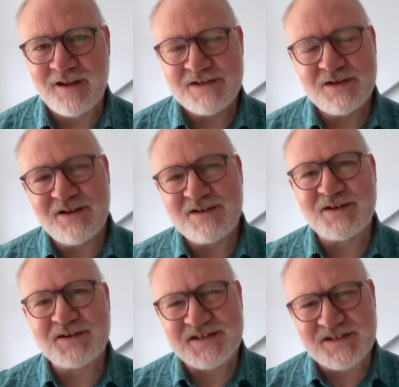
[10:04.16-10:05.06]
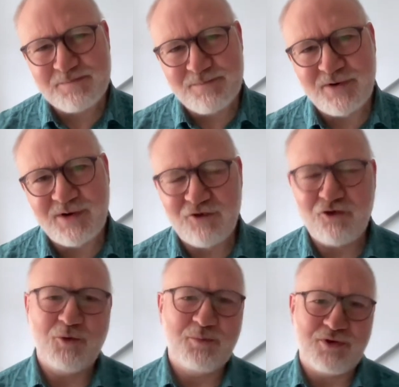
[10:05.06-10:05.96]
So these are
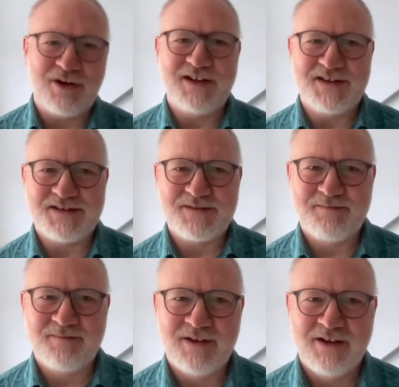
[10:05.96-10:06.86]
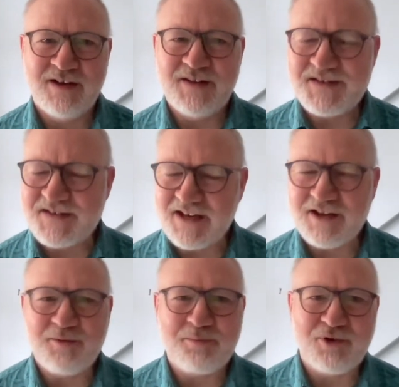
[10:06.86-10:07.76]
spiritual prayers. And this
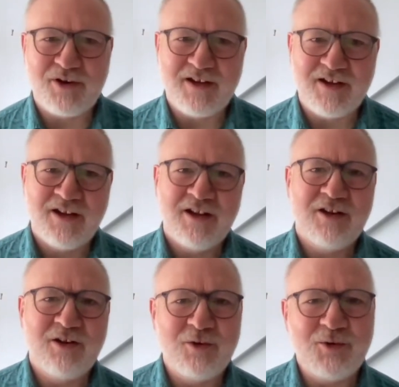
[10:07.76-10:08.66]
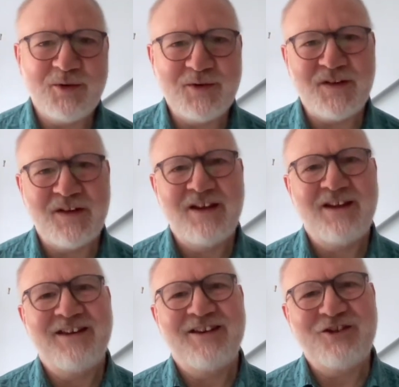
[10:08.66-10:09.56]
second prayer, Lord,
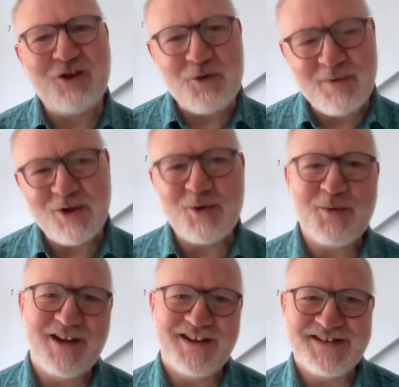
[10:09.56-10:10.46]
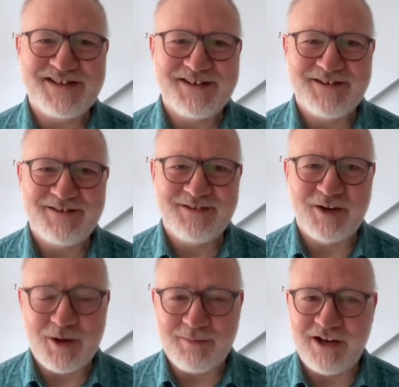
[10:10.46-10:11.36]
show me your ways
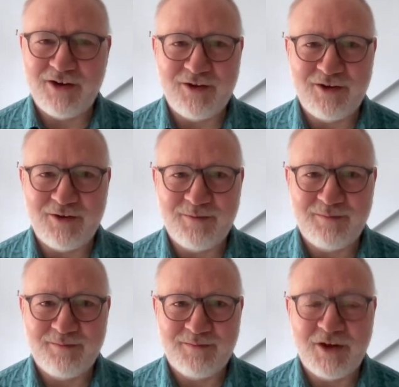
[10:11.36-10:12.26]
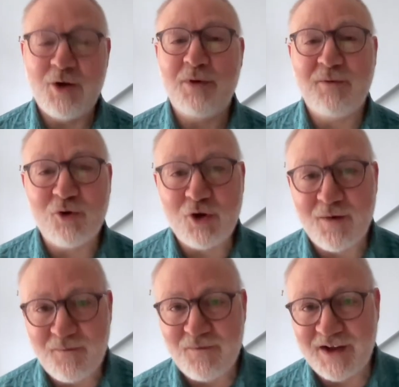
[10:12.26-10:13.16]
that I may know you. You know, we've all
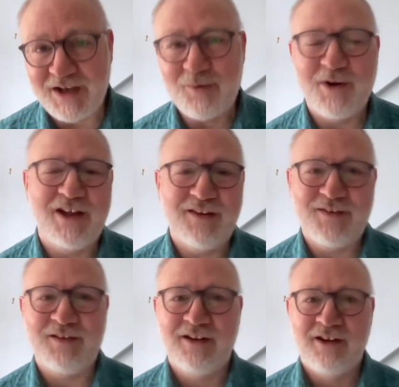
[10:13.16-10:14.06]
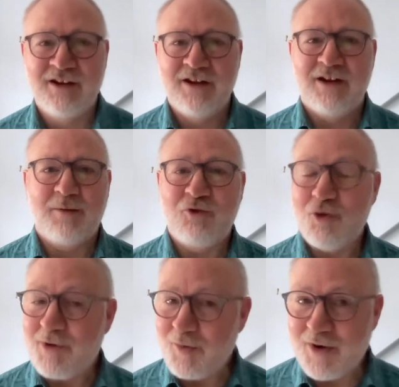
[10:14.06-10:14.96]
got funny ways. I'm
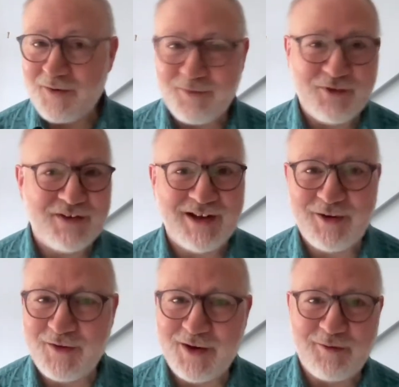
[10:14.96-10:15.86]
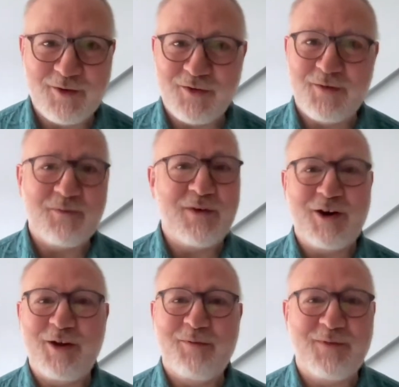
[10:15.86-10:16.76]
sure my wife will tell you that I've got some
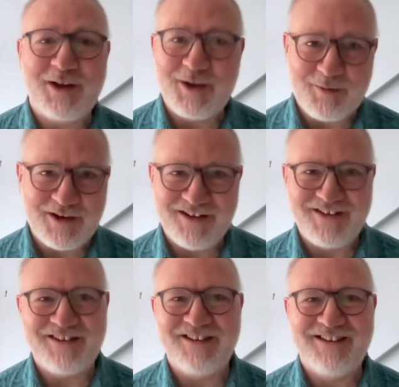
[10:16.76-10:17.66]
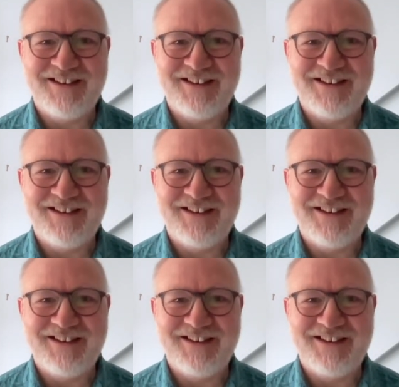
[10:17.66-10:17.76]
very funny ways.